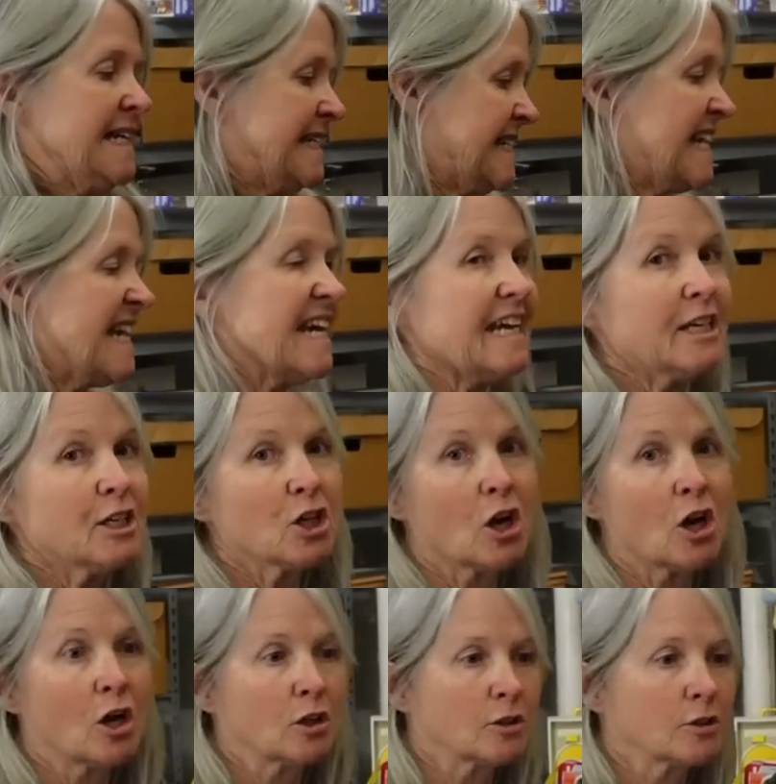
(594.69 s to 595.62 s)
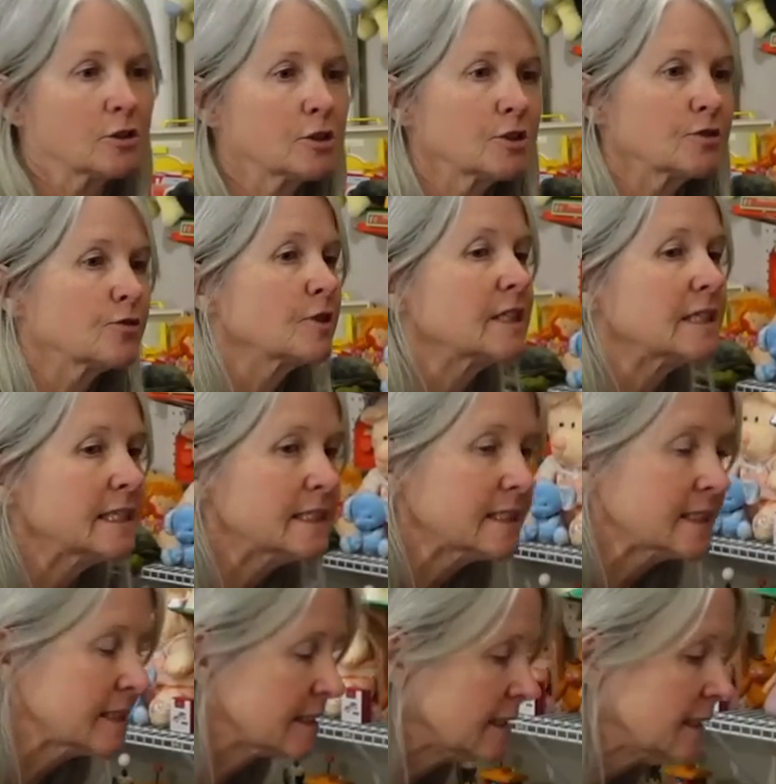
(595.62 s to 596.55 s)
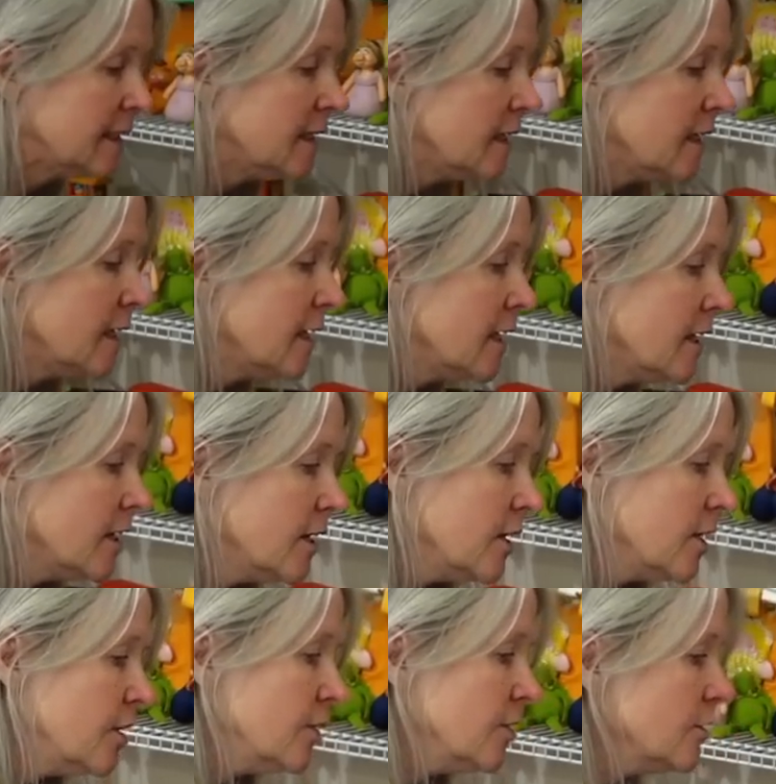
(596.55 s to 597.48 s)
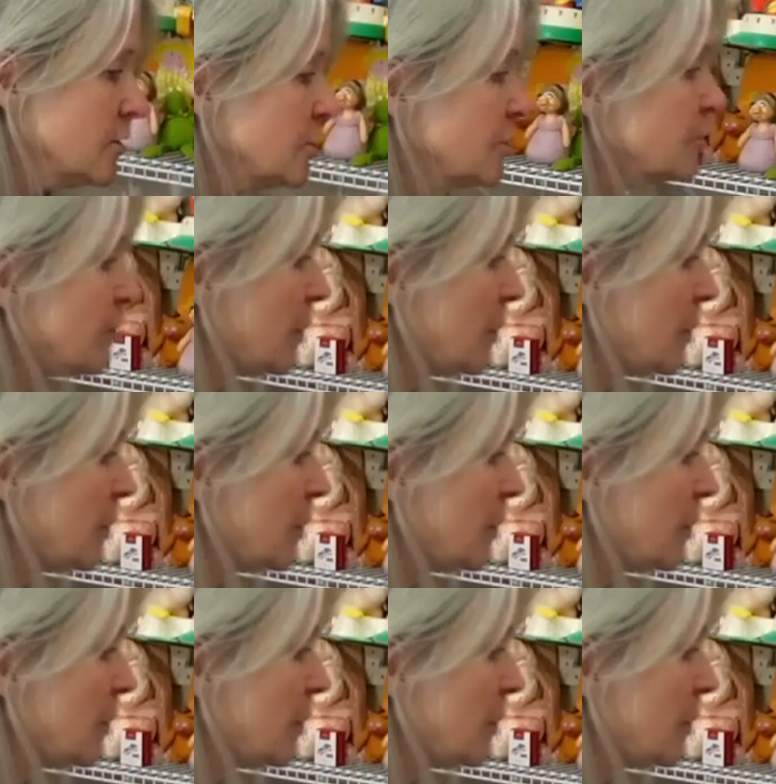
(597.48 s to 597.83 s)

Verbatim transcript: Ten dollars for this huge